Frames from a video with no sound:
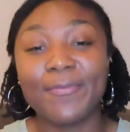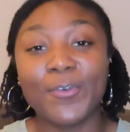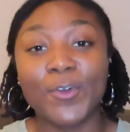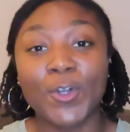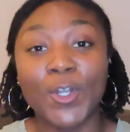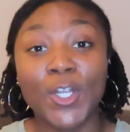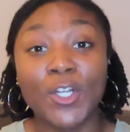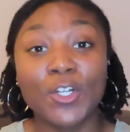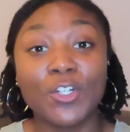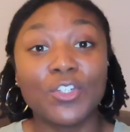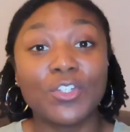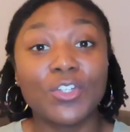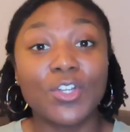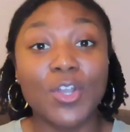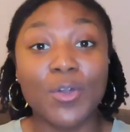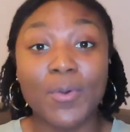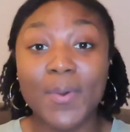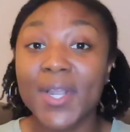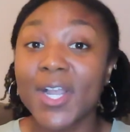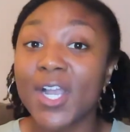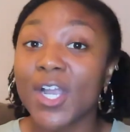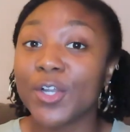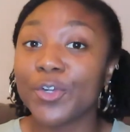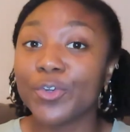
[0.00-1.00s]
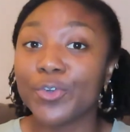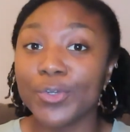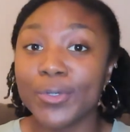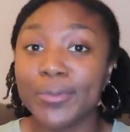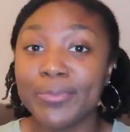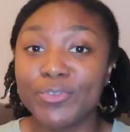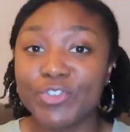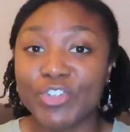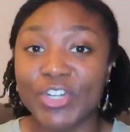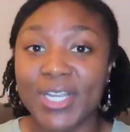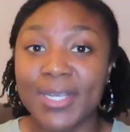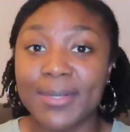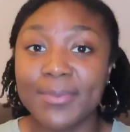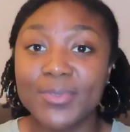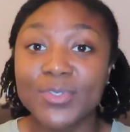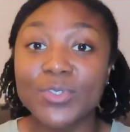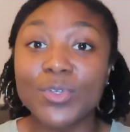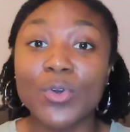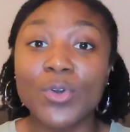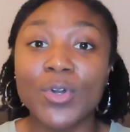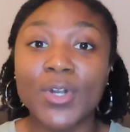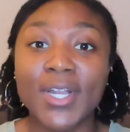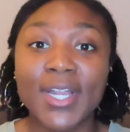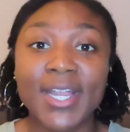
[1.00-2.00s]
for going on group trips,
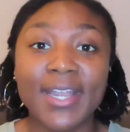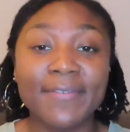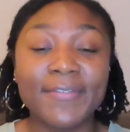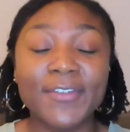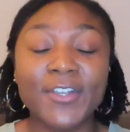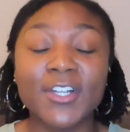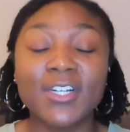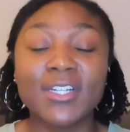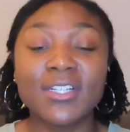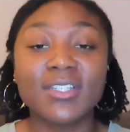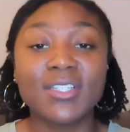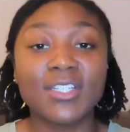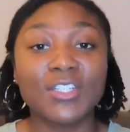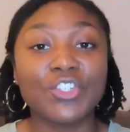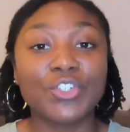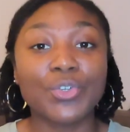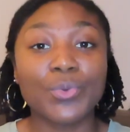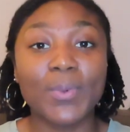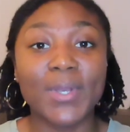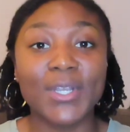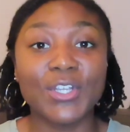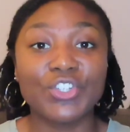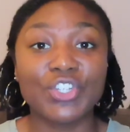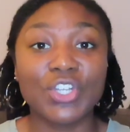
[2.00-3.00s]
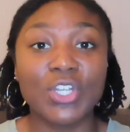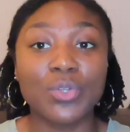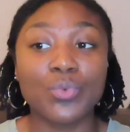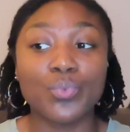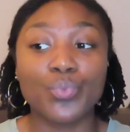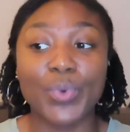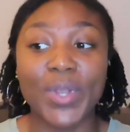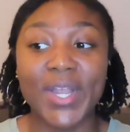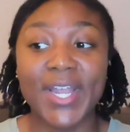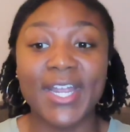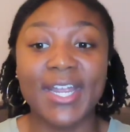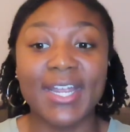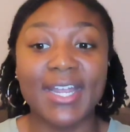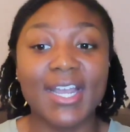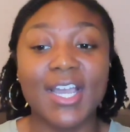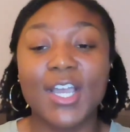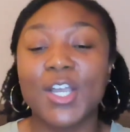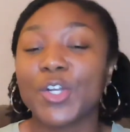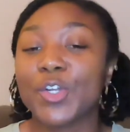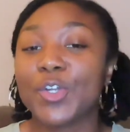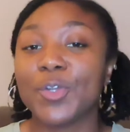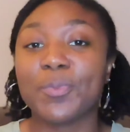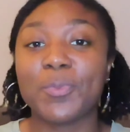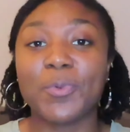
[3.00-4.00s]
or if you're in a situation where
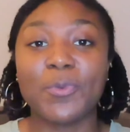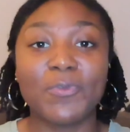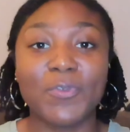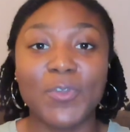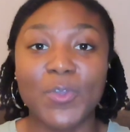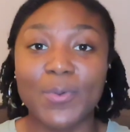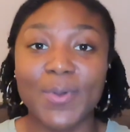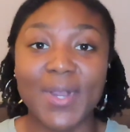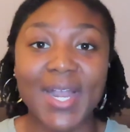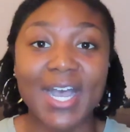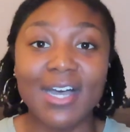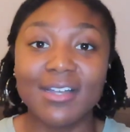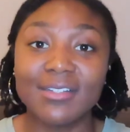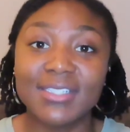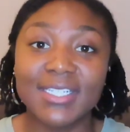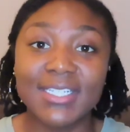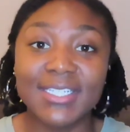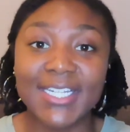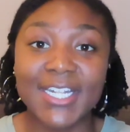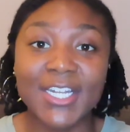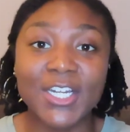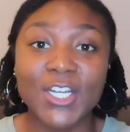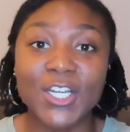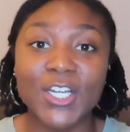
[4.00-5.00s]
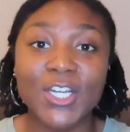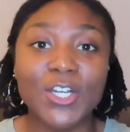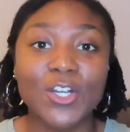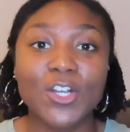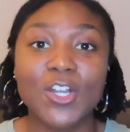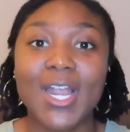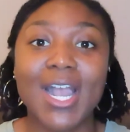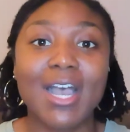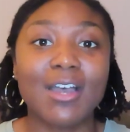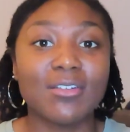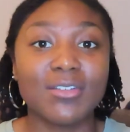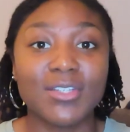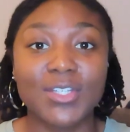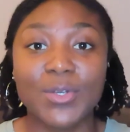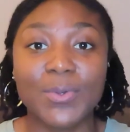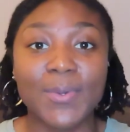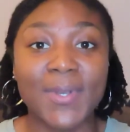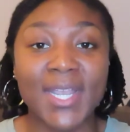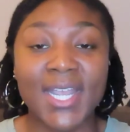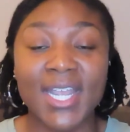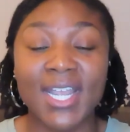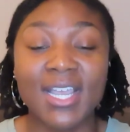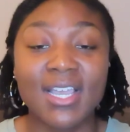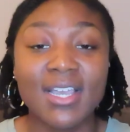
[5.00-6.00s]
a group of you are out to dinner or out
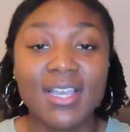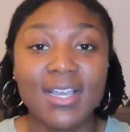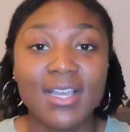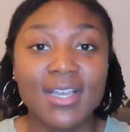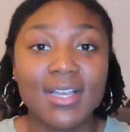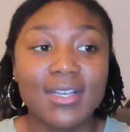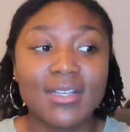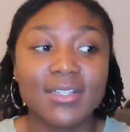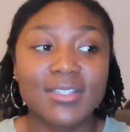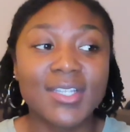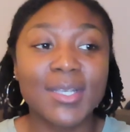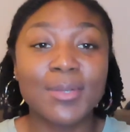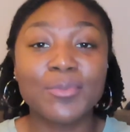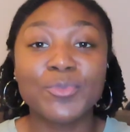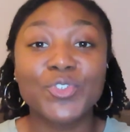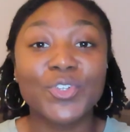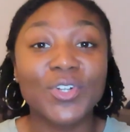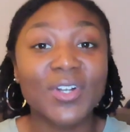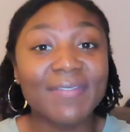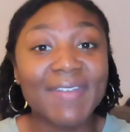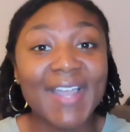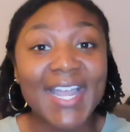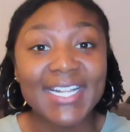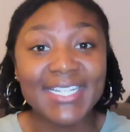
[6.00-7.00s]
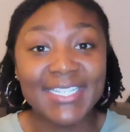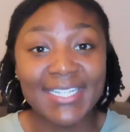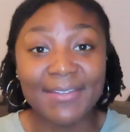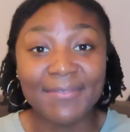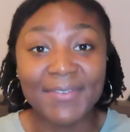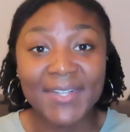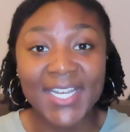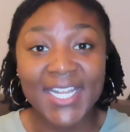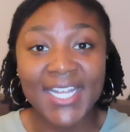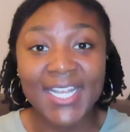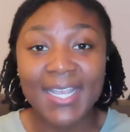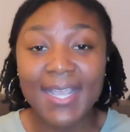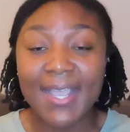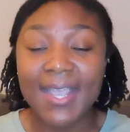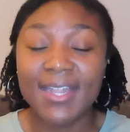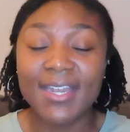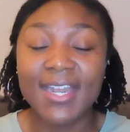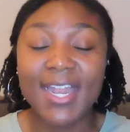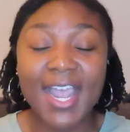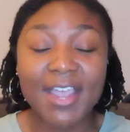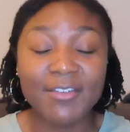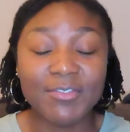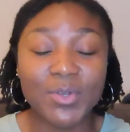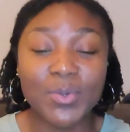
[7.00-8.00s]
doing some sort of activity
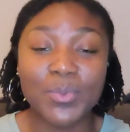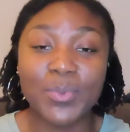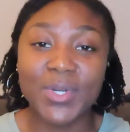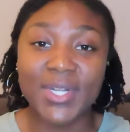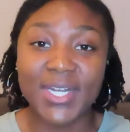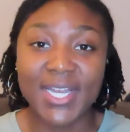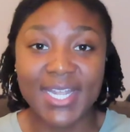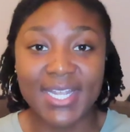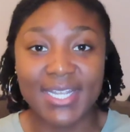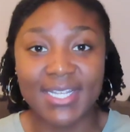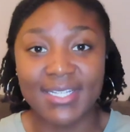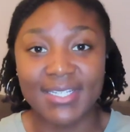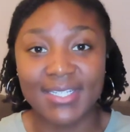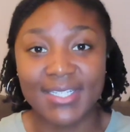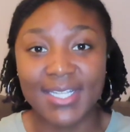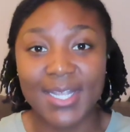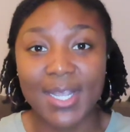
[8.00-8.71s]
and everyone is